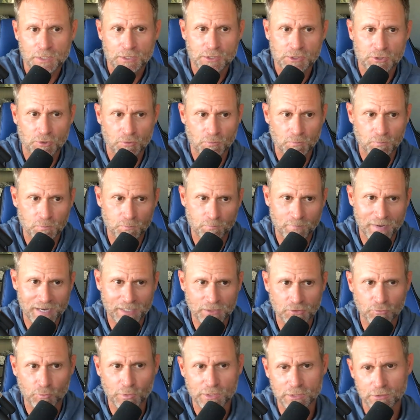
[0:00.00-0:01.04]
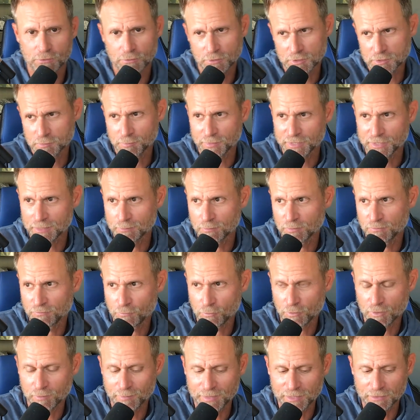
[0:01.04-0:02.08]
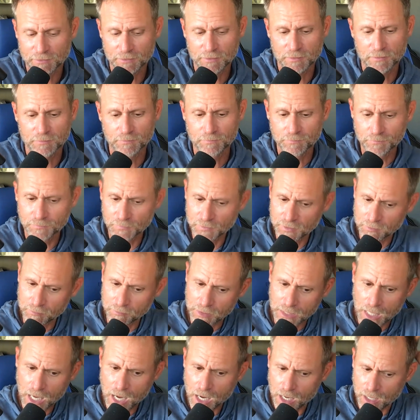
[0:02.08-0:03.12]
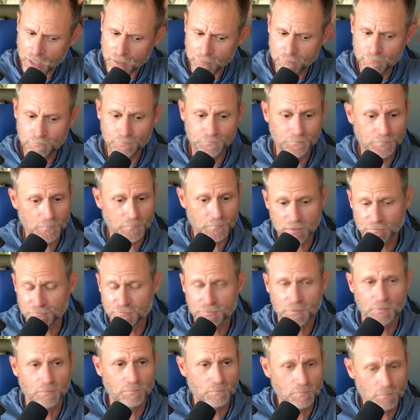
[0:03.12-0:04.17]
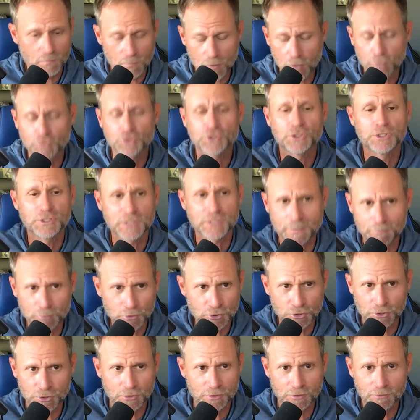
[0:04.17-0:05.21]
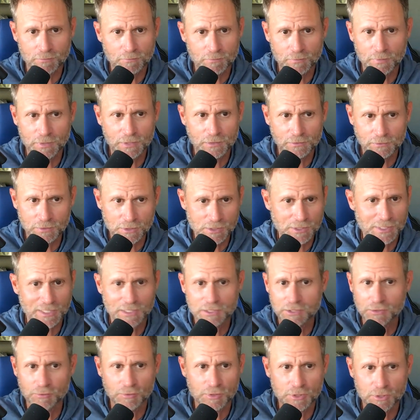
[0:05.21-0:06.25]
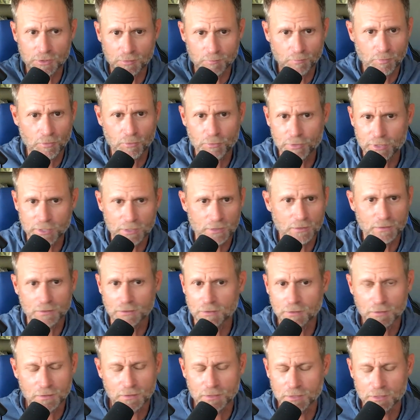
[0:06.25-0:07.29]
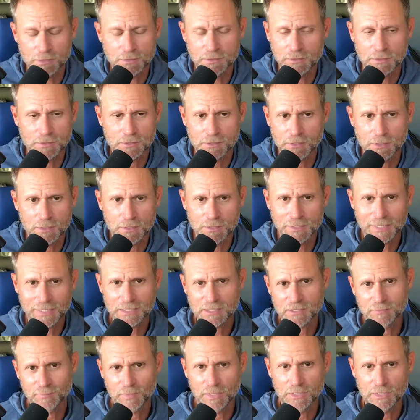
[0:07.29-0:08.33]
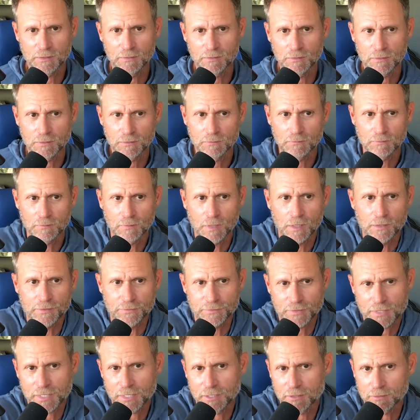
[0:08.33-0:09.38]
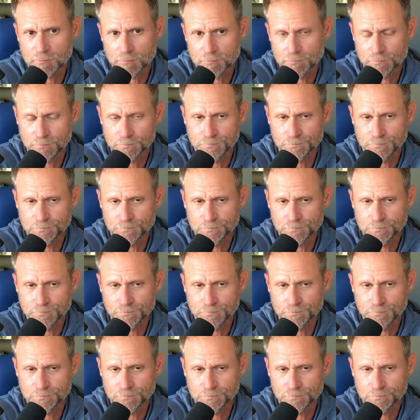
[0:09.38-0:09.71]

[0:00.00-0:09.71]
So back to what you explained before about the blob, if the ocean temperature just gets to a certain point, it's just going to decimate all of the kelp.